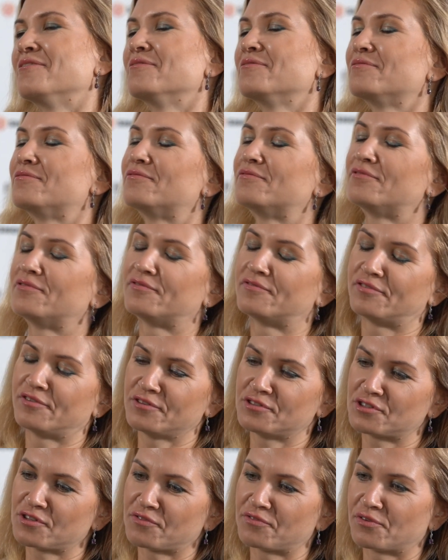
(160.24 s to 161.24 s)

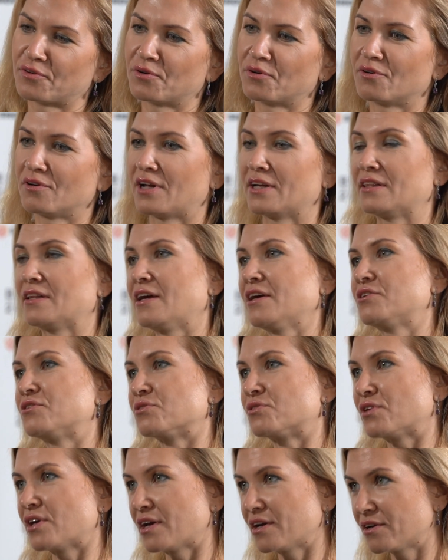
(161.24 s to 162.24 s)
First of all, I'd like to
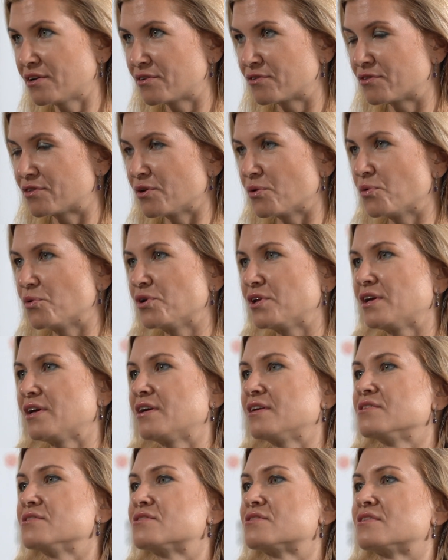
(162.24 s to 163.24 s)
thank the
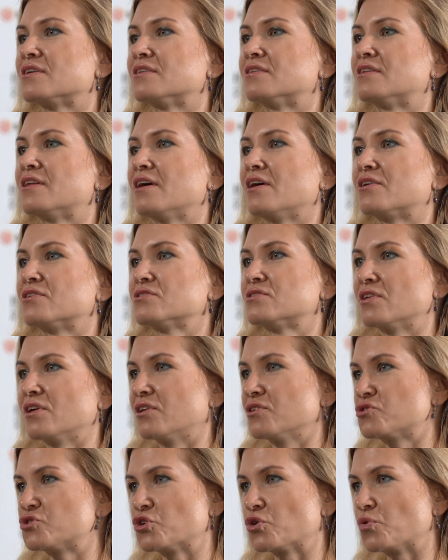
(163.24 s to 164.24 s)
audience that they are
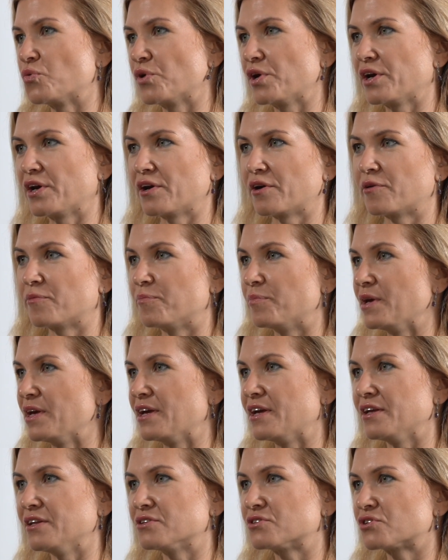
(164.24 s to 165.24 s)
still showing
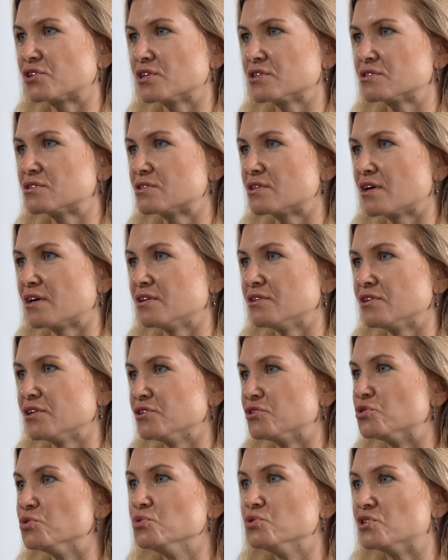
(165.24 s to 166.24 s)
big interest and
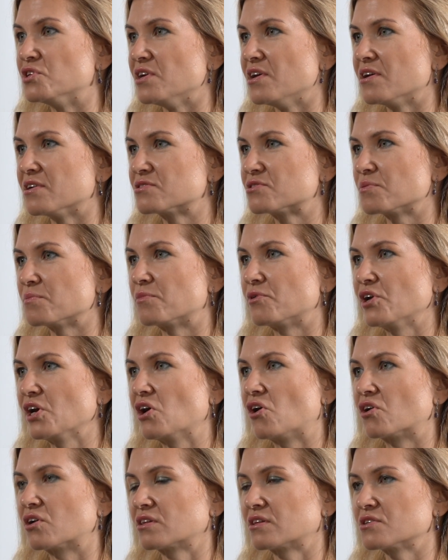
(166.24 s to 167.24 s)
enthusiasm
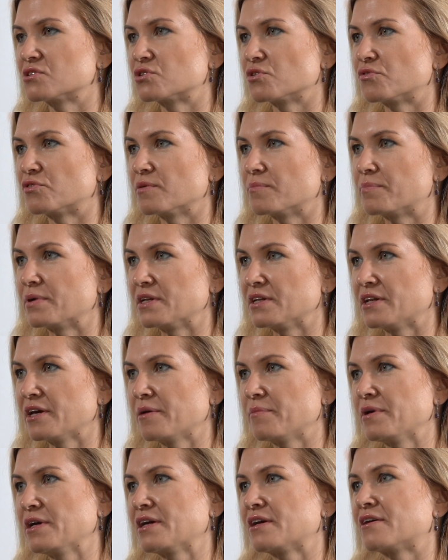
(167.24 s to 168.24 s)
regardless of the
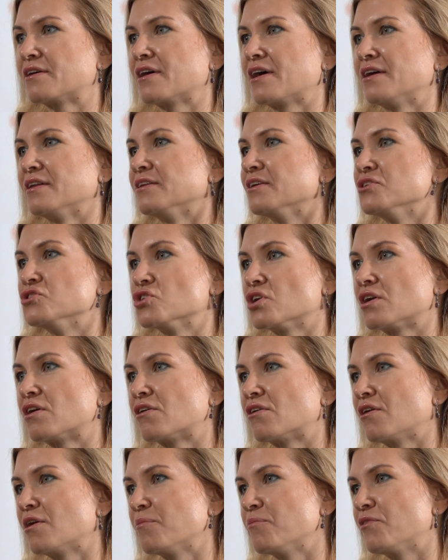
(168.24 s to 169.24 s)
pandemic, and in
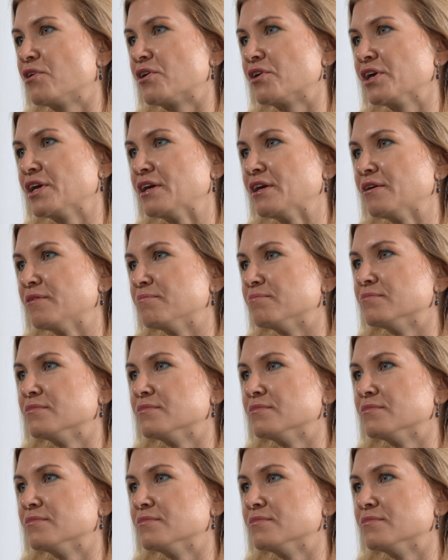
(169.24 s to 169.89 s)
general I'm very